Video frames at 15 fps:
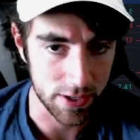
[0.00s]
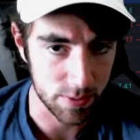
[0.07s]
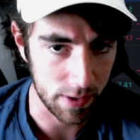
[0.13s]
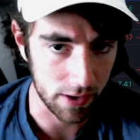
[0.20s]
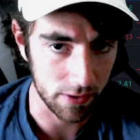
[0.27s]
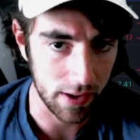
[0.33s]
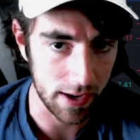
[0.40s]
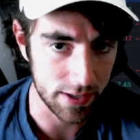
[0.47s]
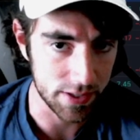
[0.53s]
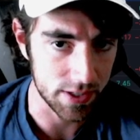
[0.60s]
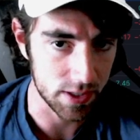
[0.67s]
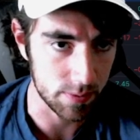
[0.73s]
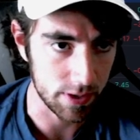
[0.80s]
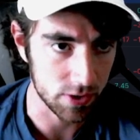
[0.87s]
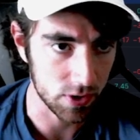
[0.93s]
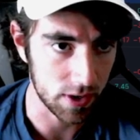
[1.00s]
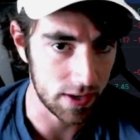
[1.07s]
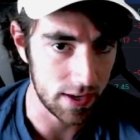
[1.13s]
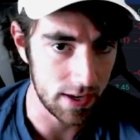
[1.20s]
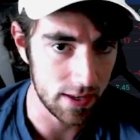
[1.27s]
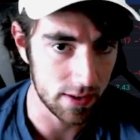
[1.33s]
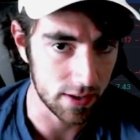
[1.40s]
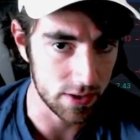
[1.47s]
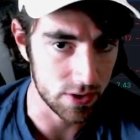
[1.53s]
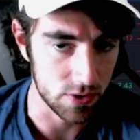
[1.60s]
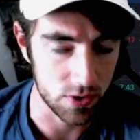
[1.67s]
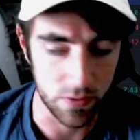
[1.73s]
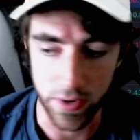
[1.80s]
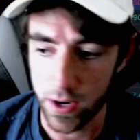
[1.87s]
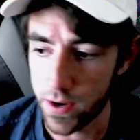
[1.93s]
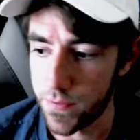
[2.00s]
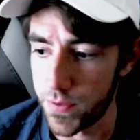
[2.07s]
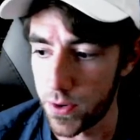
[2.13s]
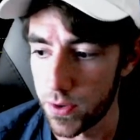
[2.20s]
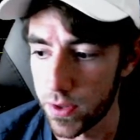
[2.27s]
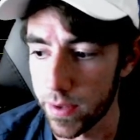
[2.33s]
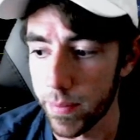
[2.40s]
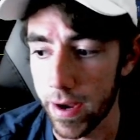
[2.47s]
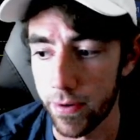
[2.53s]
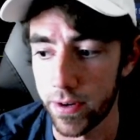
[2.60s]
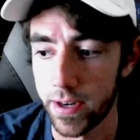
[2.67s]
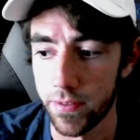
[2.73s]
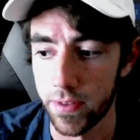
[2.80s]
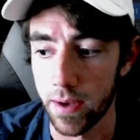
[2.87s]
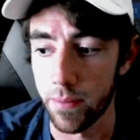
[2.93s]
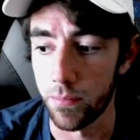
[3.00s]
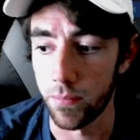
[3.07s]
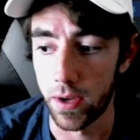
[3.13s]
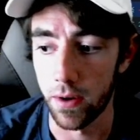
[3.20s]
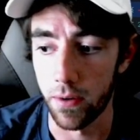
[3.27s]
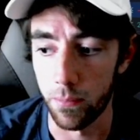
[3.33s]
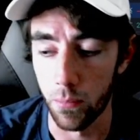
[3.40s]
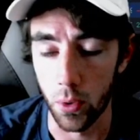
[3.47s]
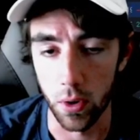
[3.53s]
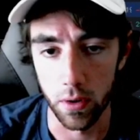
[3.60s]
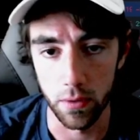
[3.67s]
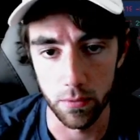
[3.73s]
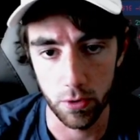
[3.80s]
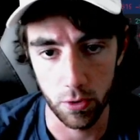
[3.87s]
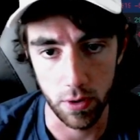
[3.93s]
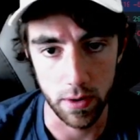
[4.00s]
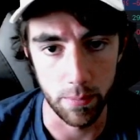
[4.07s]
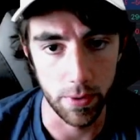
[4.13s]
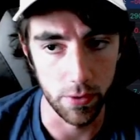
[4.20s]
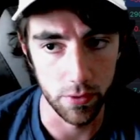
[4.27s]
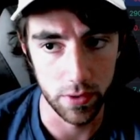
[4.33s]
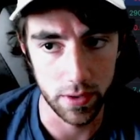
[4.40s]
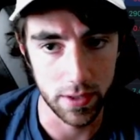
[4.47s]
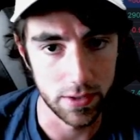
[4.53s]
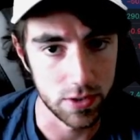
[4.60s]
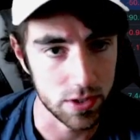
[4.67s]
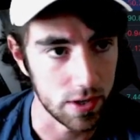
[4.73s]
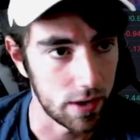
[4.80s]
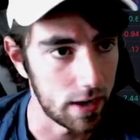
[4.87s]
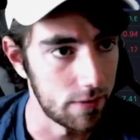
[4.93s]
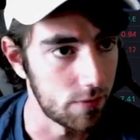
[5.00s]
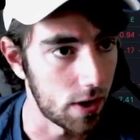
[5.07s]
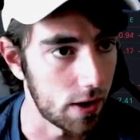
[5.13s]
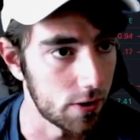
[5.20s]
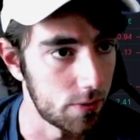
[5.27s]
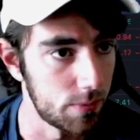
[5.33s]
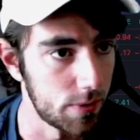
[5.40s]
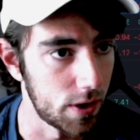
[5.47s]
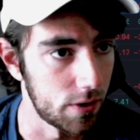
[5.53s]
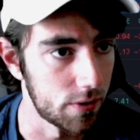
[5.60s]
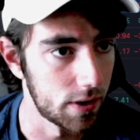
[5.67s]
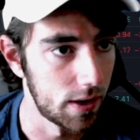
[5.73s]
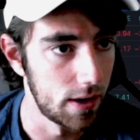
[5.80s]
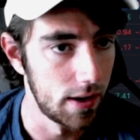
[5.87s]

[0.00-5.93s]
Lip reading: Spiral lines, especially on ETH, because there's very few of them, I would give them more credibility than just a high volume node.